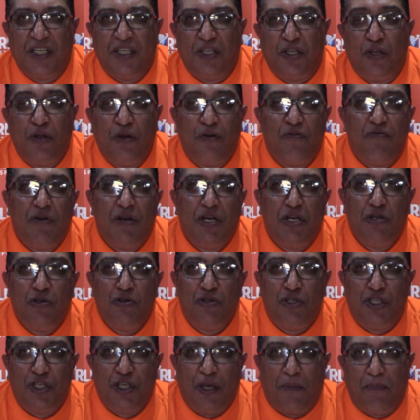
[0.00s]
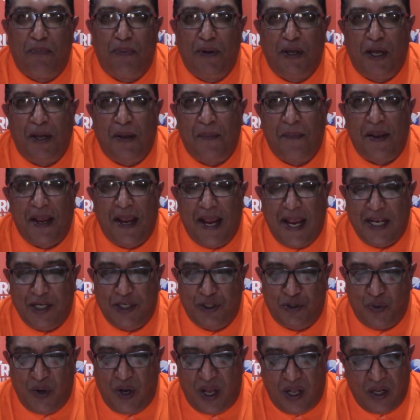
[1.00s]
It could reduce your perm
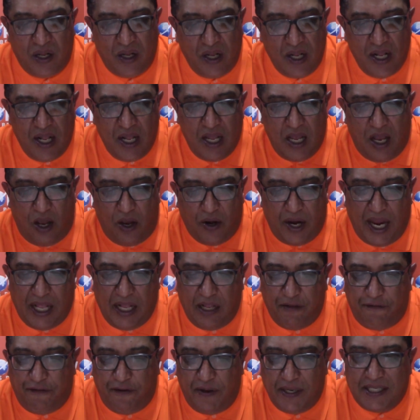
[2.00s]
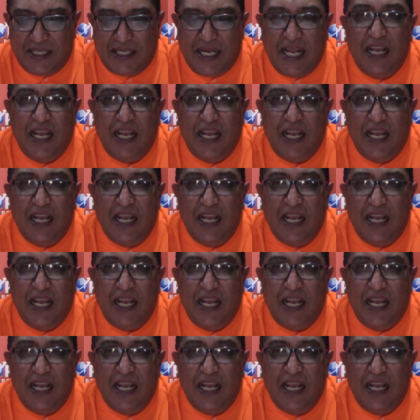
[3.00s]
as well. Okay, the first